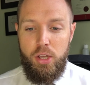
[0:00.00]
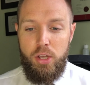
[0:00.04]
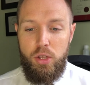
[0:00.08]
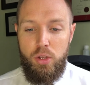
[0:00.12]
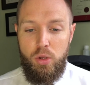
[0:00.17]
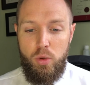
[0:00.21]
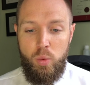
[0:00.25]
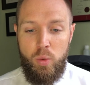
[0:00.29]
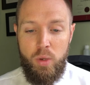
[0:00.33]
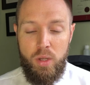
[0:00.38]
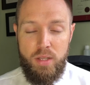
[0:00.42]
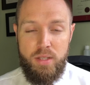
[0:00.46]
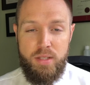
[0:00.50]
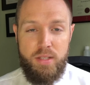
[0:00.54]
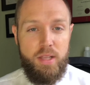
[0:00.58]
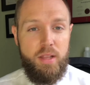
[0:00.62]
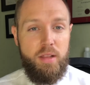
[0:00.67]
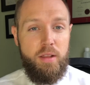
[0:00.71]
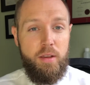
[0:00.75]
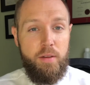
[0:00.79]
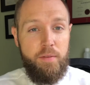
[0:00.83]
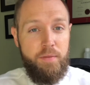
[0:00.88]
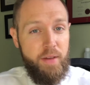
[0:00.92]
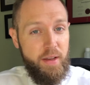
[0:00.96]
You will see
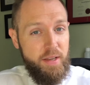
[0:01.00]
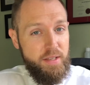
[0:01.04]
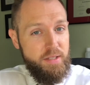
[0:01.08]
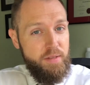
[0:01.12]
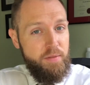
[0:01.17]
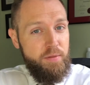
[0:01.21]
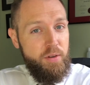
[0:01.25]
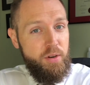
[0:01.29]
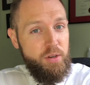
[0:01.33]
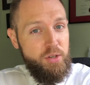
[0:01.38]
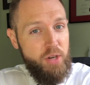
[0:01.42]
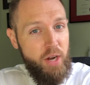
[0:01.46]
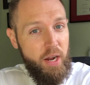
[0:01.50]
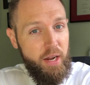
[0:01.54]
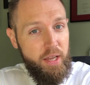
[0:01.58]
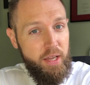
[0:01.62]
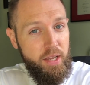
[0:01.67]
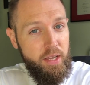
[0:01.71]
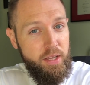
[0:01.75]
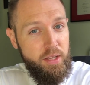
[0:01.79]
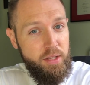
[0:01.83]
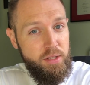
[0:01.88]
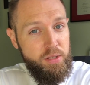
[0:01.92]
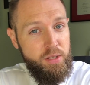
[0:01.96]
the effects if you're
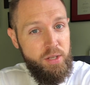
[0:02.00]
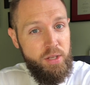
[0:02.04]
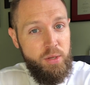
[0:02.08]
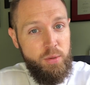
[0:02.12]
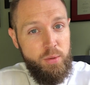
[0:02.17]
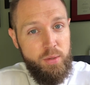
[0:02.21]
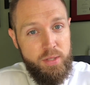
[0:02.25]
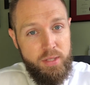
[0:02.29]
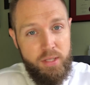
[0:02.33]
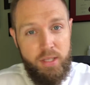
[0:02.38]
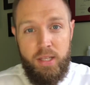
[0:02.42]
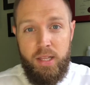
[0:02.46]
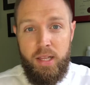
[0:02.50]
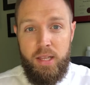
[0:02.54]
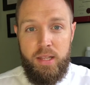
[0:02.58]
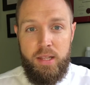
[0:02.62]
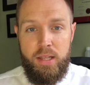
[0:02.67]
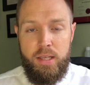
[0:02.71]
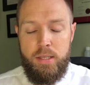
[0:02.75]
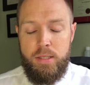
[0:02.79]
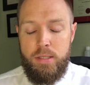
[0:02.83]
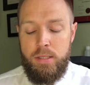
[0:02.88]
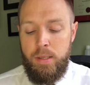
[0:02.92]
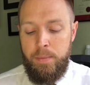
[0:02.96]
tracking continuously like
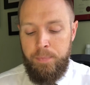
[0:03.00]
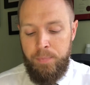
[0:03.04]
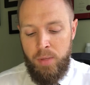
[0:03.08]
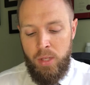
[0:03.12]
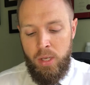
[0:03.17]
this.